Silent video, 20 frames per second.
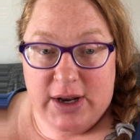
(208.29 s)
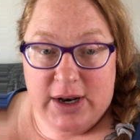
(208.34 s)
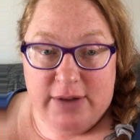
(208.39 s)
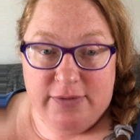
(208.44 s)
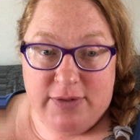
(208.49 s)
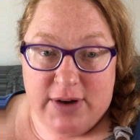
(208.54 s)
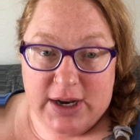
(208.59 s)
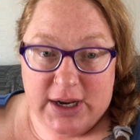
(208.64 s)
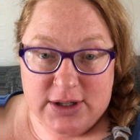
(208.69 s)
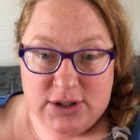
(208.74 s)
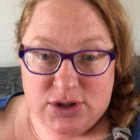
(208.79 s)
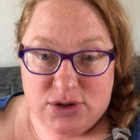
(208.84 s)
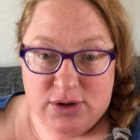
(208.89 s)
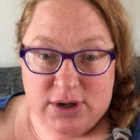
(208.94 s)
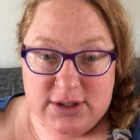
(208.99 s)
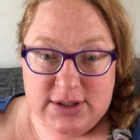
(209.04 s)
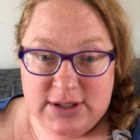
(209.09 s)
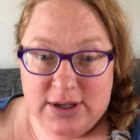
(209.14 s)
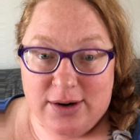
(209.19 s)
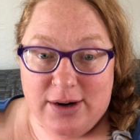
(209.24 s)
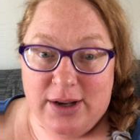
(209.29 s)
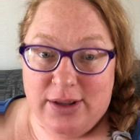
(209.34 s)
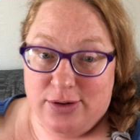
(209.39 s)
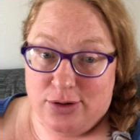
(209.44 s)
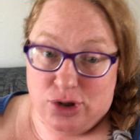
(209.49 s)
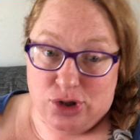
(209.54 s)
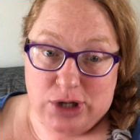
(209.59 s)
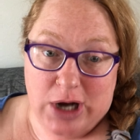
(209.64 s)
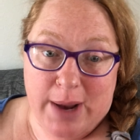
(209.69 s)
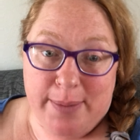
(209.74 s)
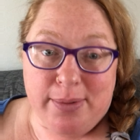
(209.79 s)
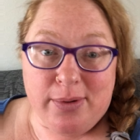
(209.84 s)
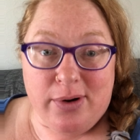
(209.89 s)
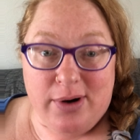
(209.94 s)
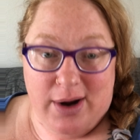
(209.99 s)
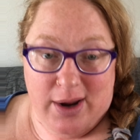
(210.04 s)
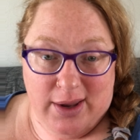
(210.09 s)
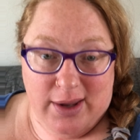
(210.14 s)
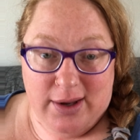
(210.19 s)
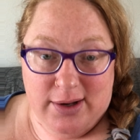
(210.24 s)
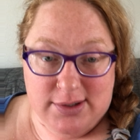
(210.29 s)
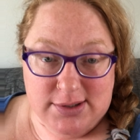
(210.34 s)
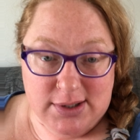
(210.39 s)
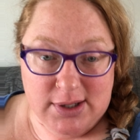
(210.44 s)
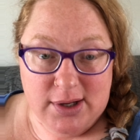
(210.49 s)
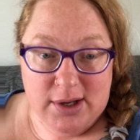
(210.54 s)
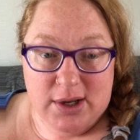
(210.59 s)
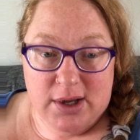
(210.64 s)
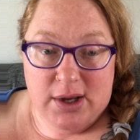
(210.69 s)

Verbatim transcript: And if I get stressed out, I either shop or I eat.